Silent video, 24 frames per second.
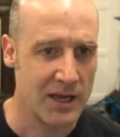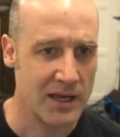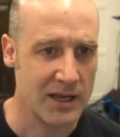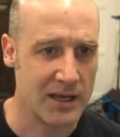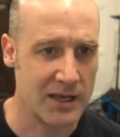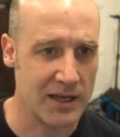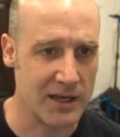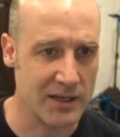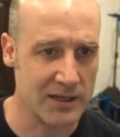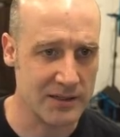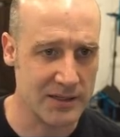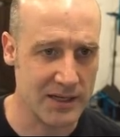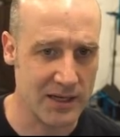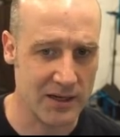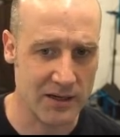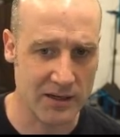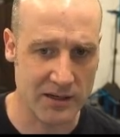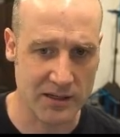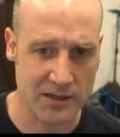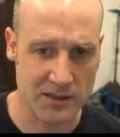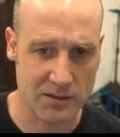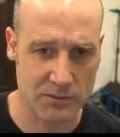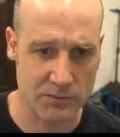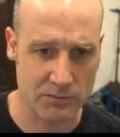And now I'm
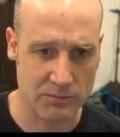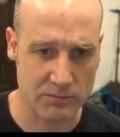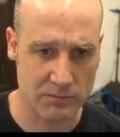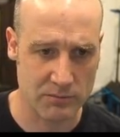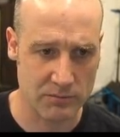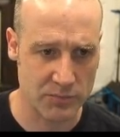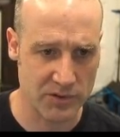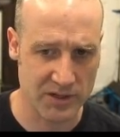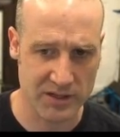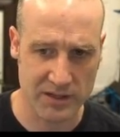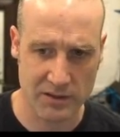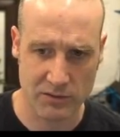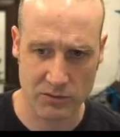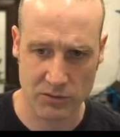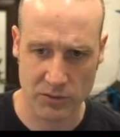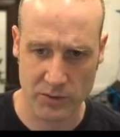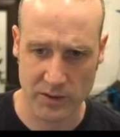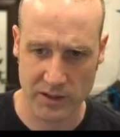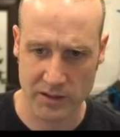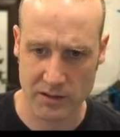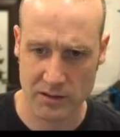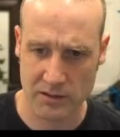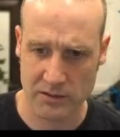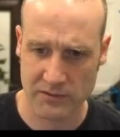going to bring that all the
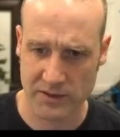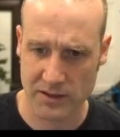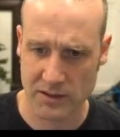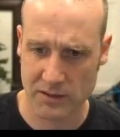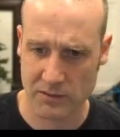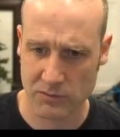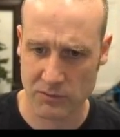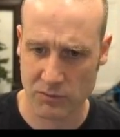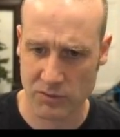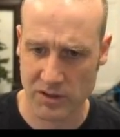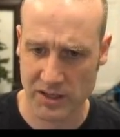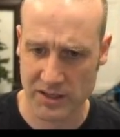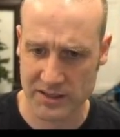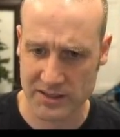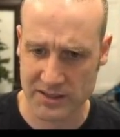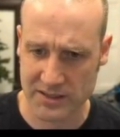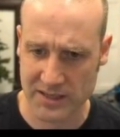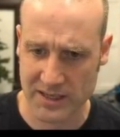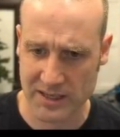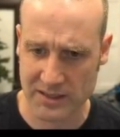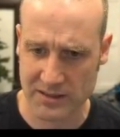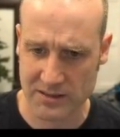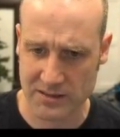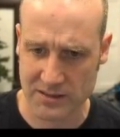way over. Why did
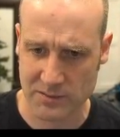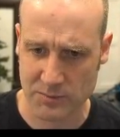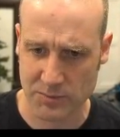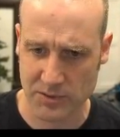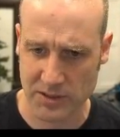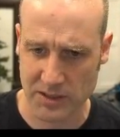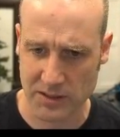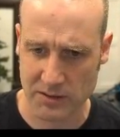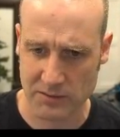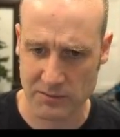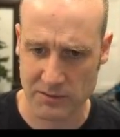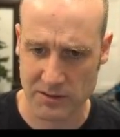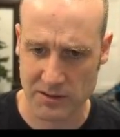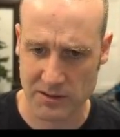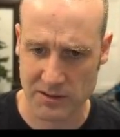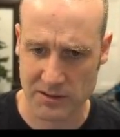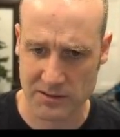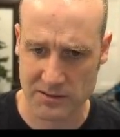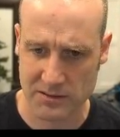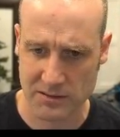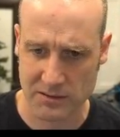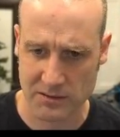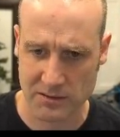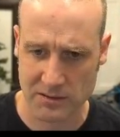that disappear?
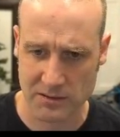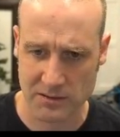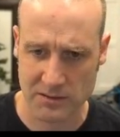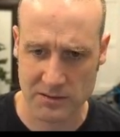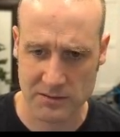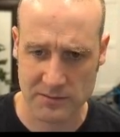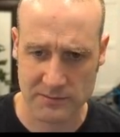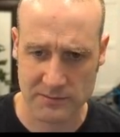That's not good.